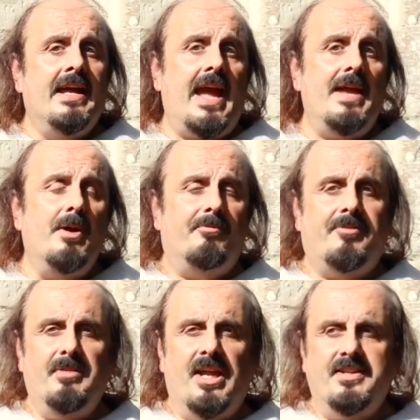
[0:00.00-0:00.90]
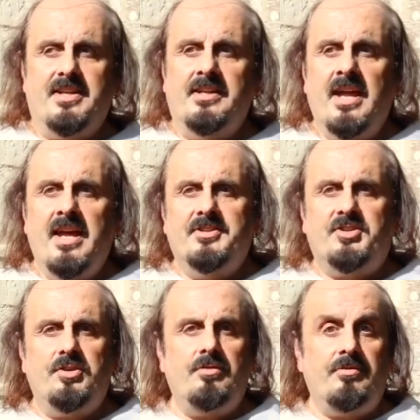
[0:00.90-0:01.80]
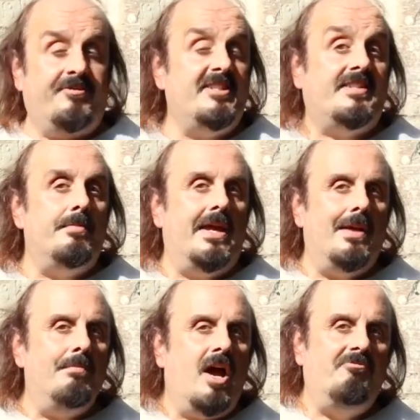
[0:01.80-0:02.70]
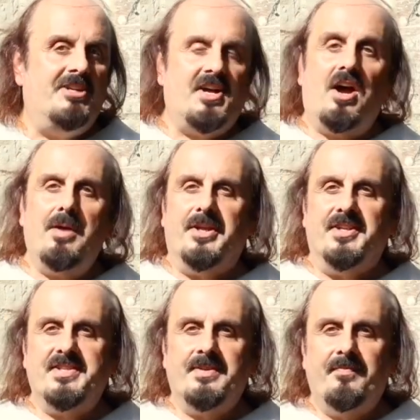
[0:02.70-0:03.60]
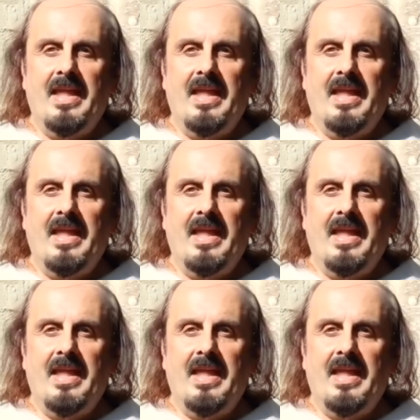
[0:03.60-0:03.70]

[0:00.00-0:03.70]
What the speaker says: came up from London to visit me in my retirement.